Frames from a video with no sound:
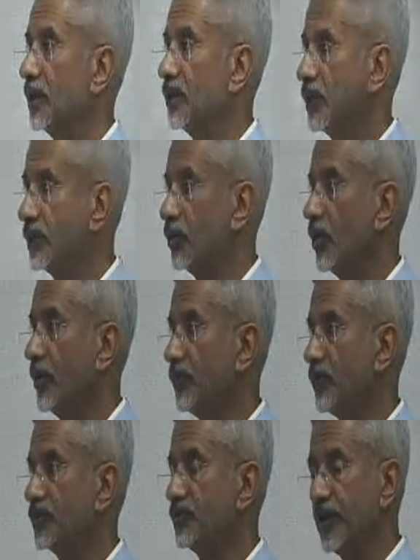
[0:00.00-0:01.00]

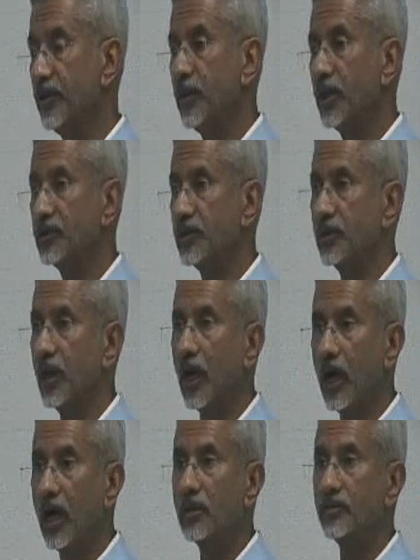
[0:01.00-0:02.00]
Europe was very much at the
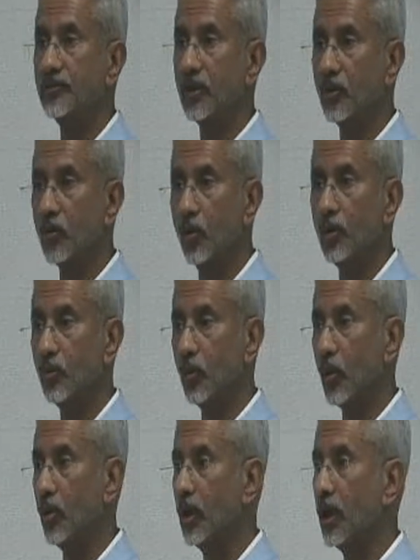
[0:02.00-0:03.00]
heart of the Cold
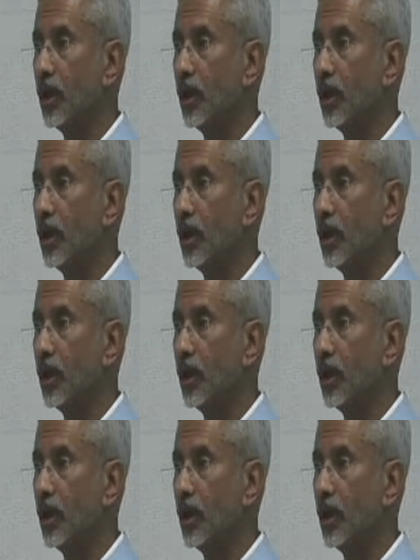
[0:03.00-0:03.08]
War